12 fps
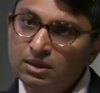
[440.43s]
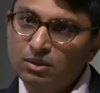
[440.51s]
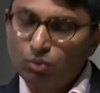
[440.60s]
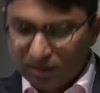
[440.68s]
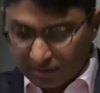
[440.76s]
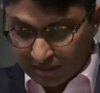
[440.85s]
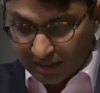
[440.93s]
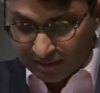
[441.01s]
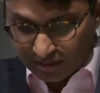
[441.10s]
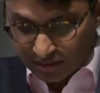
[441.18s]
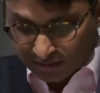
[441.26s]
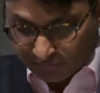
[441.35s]
Well, that's
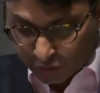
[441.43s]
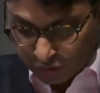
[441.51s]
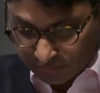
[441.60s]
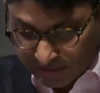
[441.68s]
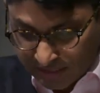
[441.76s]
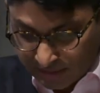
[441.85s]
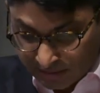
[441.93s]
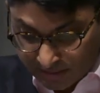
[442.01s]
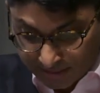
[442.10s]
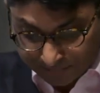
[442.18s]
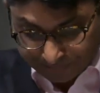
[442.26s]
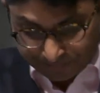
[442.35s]
the definition of insanity.